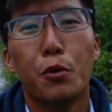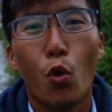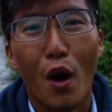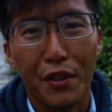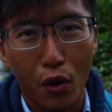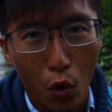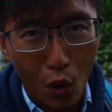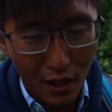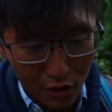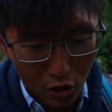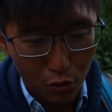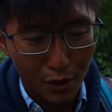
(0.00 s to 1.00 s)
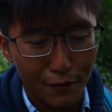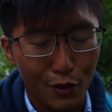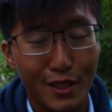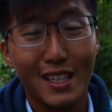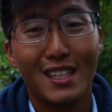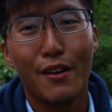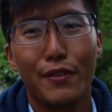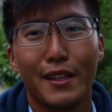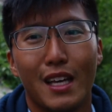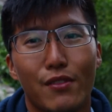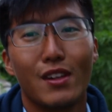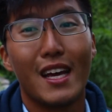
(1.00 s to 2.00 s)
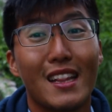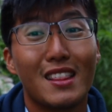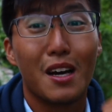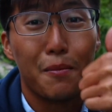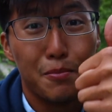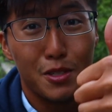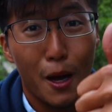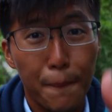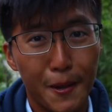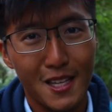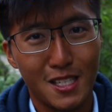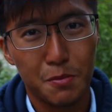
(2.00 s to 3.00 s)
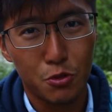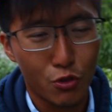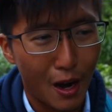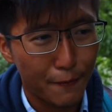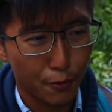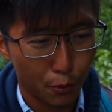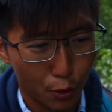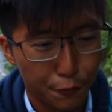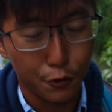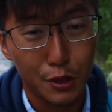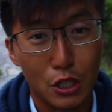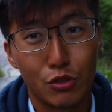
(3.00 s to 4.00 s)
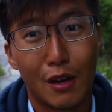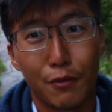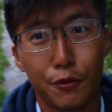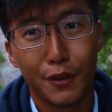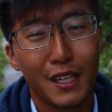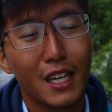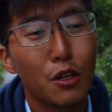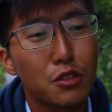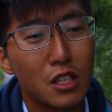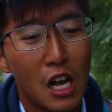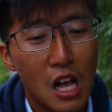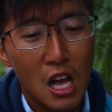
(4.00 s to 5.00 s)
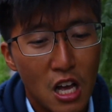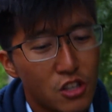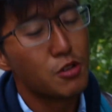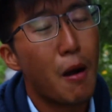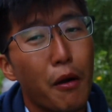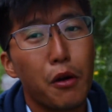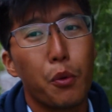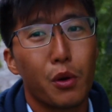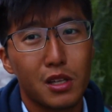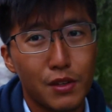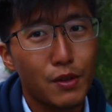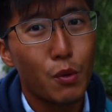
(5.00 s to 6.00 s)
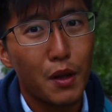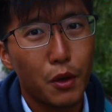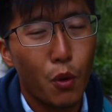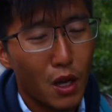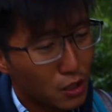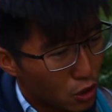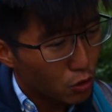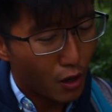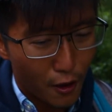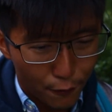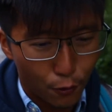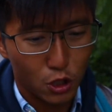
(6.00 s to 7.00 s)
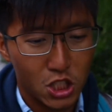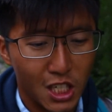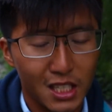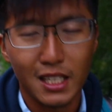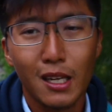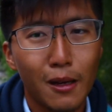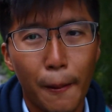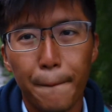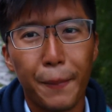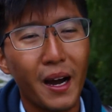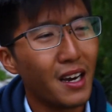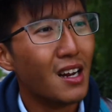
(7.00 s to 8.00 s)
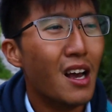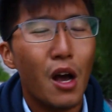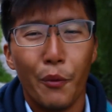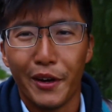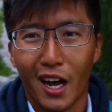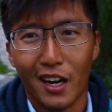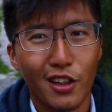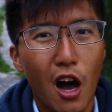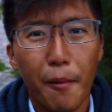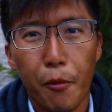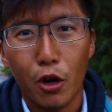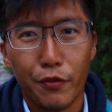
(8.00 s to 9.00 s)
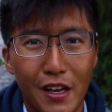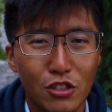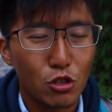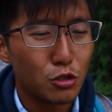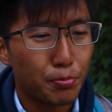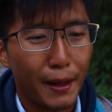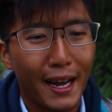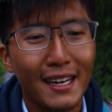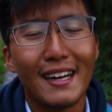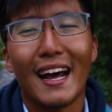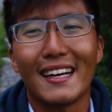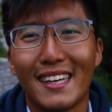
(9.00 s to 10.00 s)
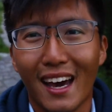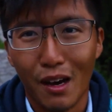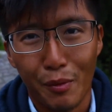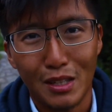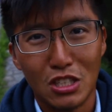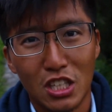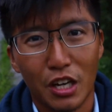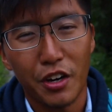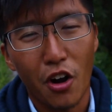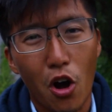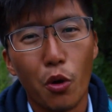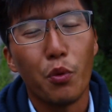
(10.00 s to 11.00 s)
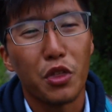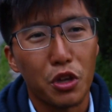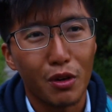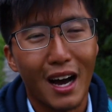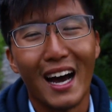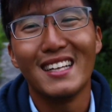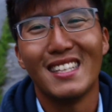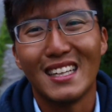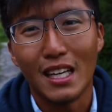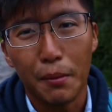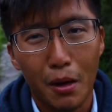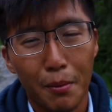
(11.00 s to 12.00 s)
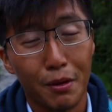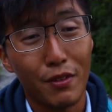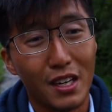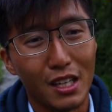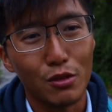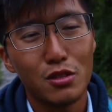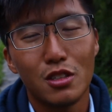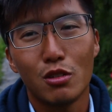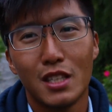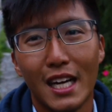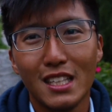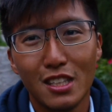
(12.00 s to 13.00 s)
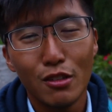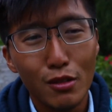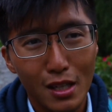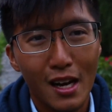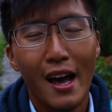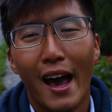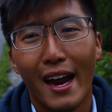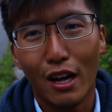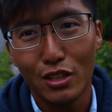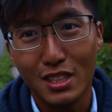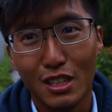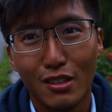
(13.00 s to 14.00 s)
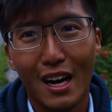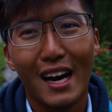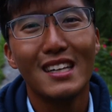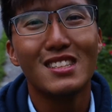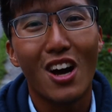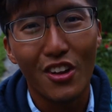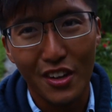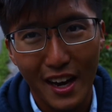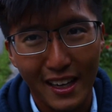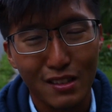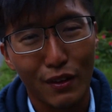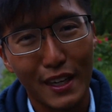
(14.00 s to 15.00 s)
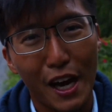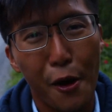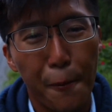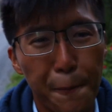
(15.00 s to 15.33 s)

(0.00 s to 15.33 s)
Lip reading: Guanajuato. If you did, definitely give it a thumbs up and subscribe for more food and travel videos. Tomorrow, we're leaving Guanajuato, unfortunately, but we got a lot more adventures planned, and I can't wait to share it all with you guys in the upcoming videos. So stay tuned, and I'll see you guys on the next video.